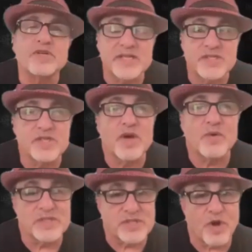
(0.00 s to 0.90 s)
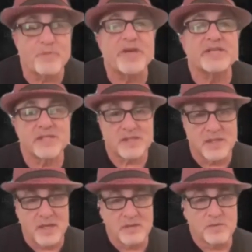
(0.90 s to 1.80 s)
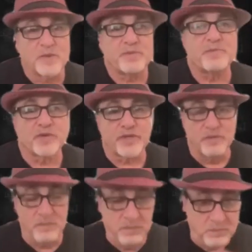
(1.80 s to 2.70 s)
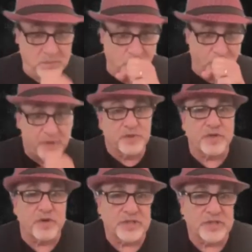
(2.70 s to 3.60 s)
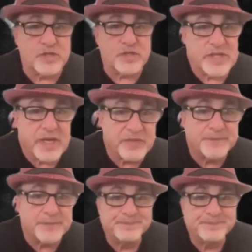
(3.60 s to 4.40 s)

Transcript: I guess, do you know install base, what people are currently using out there?